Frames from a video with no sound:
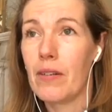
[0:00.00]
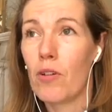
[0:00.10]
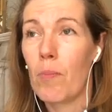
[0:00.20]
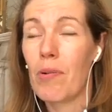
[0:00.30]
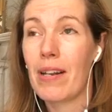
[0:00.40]

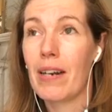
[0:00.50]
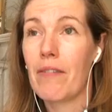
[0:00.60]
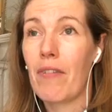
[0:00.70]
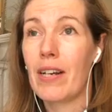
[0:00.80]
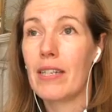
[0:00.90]
not brilliant
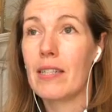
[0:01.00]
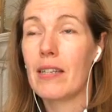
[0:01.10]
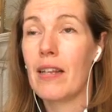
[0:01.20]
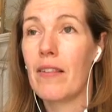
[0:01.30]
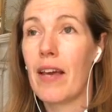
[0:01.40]

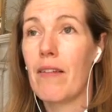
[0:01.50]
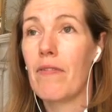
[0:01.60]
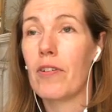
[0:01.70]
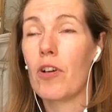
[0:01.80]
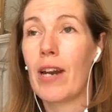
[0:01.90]
advice and
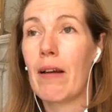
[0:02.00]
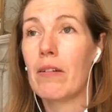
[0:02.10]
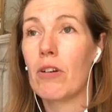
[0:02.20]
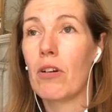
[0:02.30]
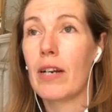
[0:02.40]
they've gone out
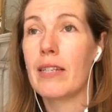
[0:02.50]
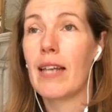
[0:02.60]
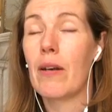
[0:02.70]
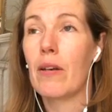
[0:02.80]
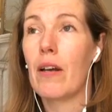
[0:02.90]
and got
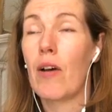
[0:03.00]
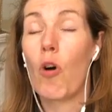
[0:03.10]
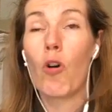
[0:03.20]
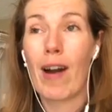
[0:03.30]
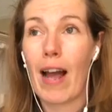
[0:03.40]
consent
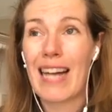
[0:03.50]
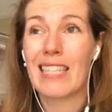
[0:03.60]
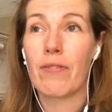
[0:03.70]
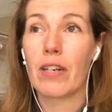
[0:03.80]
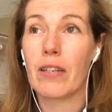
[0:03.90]
or
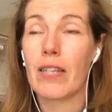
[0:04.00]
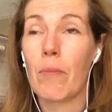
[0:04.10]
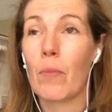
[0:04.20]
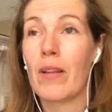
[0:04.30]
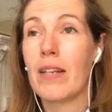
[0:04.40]
asked for
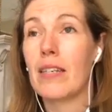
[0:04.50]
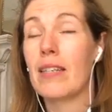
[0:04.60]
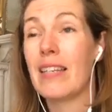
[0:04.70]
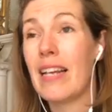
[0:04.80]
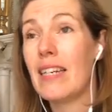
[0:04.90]
consent when they
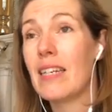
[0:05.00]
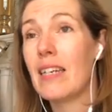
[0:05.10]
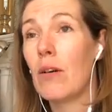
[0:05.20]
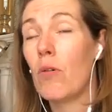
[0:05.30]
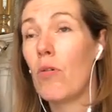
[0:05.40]
didn't need
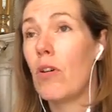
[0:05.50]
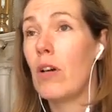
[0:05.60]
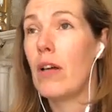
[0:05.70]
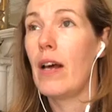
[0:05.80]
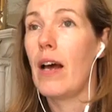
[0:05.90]
it, or
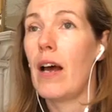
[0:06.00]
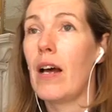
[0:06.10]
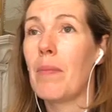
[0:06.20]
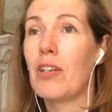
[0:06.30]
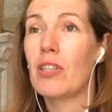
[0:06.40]

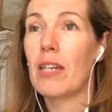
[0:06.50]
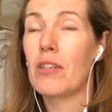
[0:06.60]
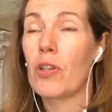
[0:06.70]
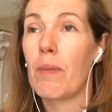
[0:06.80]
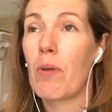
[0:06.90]
they just
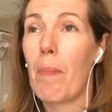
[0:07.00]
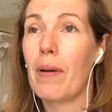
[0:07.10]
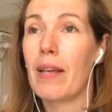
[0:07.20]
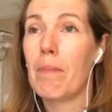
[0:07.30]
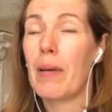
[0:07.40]
didn't do it
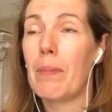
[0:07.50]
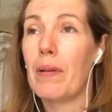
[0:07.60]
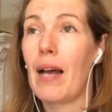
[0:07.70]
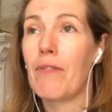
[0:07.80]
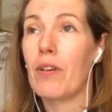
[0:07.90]
properly and
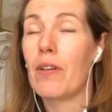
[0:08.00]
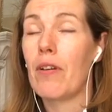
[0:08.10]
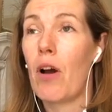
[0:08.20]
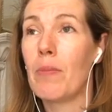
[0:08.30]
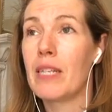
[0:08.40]
people haven't
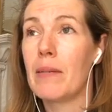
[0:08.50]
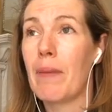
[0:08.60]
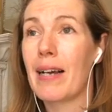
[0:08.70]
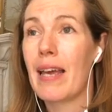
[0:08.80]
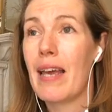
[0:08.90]
opted
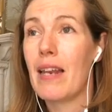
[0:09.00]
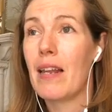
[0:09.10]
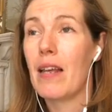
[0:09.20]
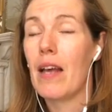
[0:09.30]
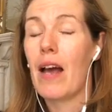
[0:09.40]
back in,